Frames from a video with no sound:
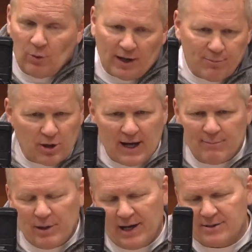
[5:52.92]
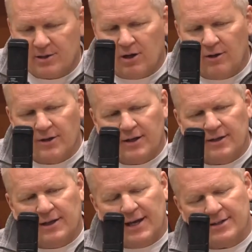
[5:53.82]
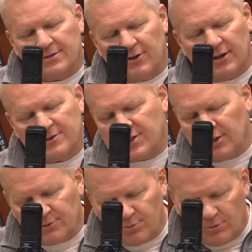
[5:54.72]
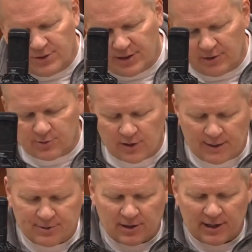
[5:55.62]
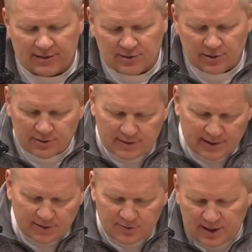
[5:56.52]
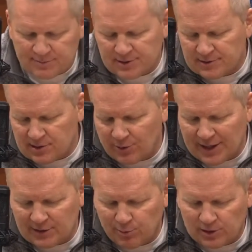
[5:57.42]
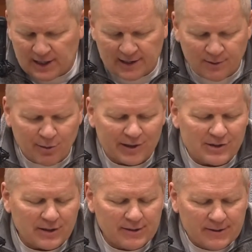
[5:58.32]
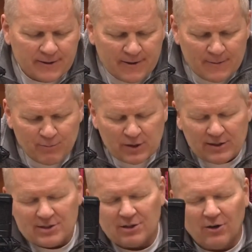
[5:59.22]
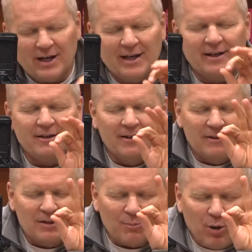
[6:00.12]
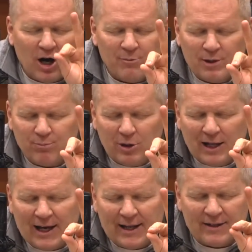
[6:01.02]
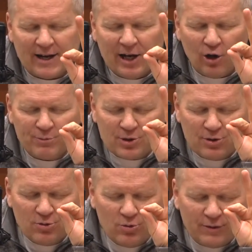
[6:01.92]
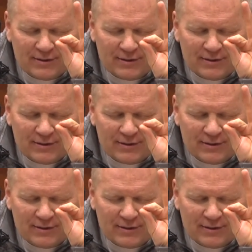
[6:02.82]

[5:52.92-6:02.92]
want to put iPads in all the hands of our sales reps, our external sales reps. So we'd have to put that in the budget. So a department plan that helps you